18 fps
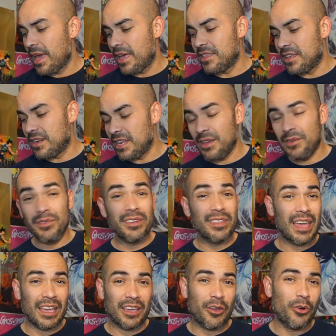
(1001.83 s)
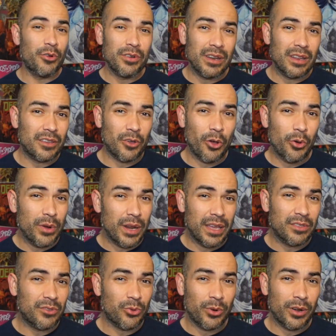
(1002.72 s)
and then even in that Conan
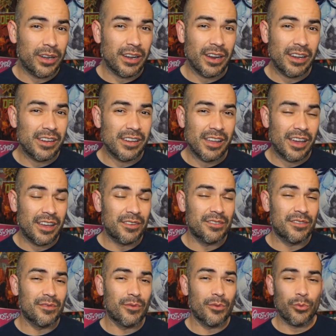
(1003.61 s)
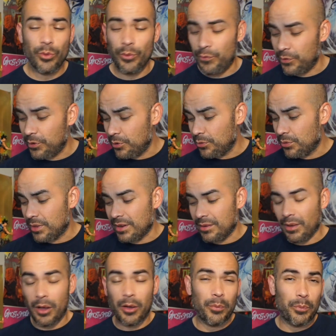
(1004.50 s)
2099 review
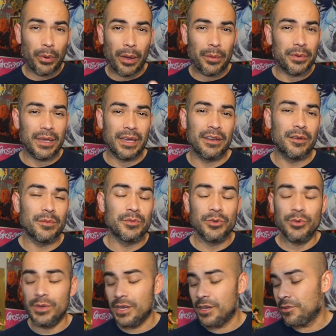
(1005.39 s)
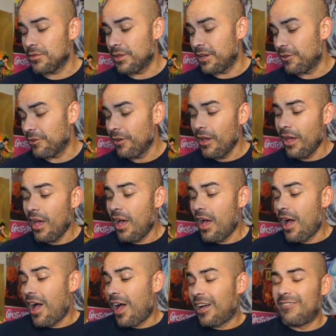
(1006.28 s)
that I'll probably end up doing here later,
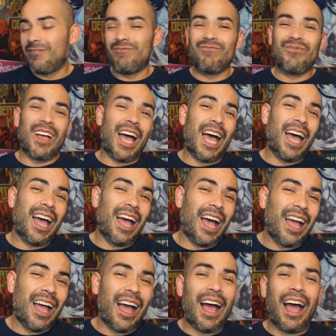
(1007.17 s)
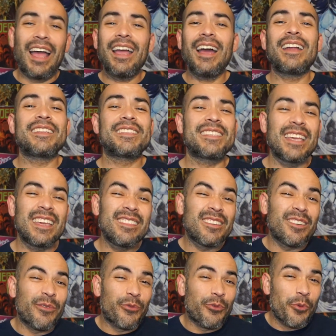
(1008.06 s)
I got to say
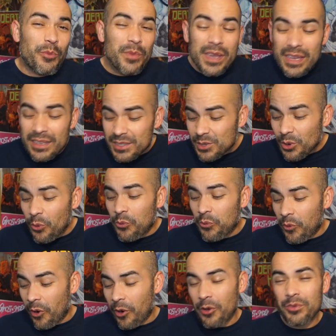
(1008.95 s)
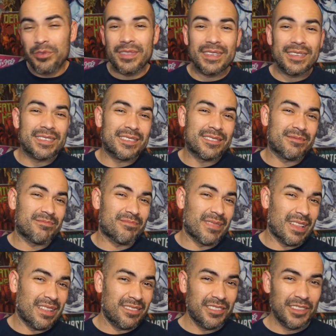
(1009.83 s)
that for me so far, this
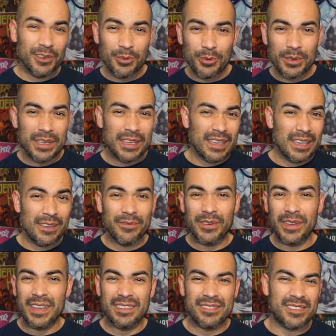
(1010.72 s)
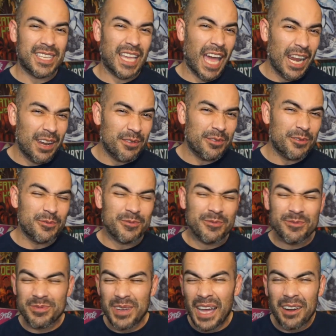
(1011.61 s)
little event, it's kind
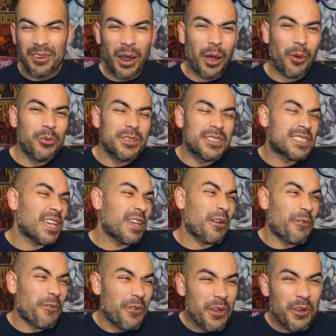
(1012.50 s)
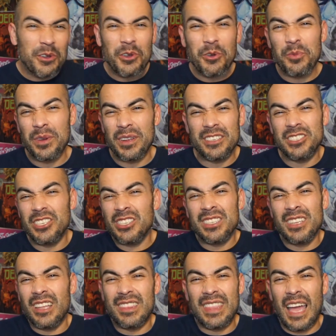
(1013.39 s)
of, I don't know, I wouldn't say a failure, but it's
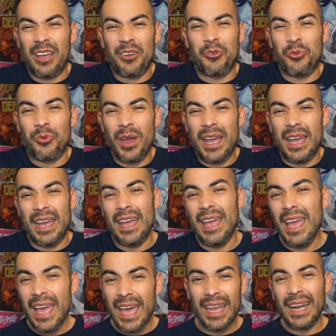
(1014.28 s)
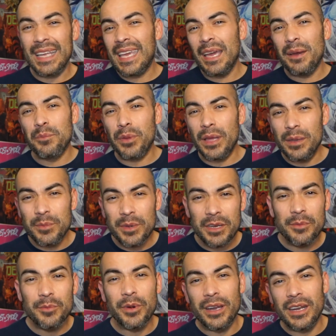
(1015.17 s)
just not that great. And I can't blame
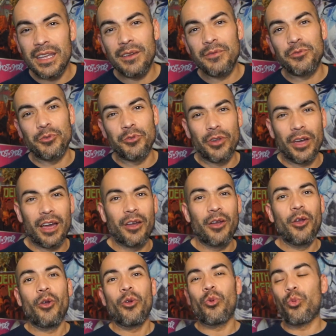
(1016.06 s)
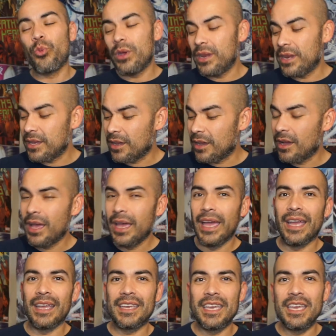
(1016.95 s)
anybody if they're not reading
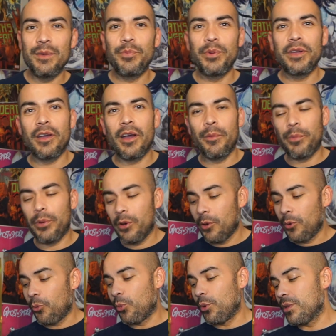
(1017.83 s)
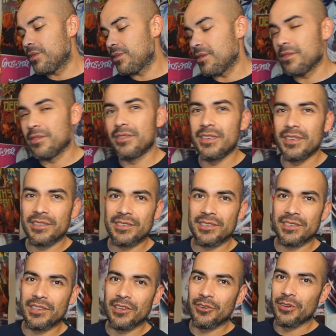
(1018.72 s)
and keeping up with this
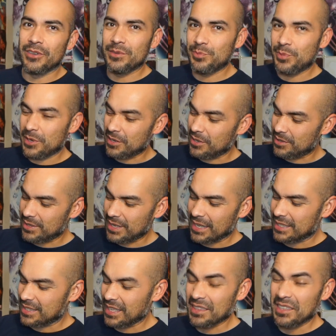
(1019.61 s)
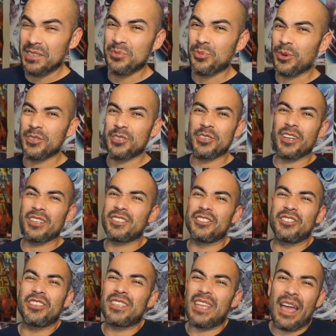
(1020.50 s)
series, because like I said, these
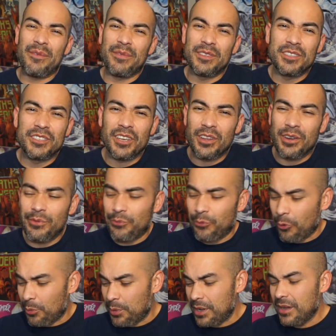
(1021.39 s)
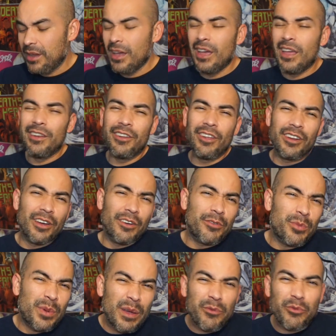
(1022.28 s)
one-shots just haven't done it for me. None of
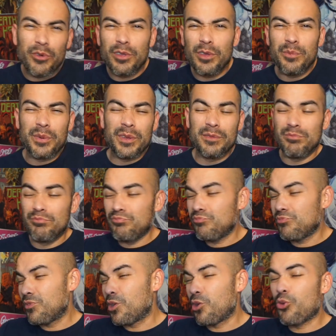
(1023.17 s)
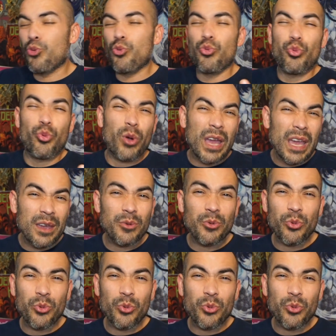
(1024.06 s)
them have really been great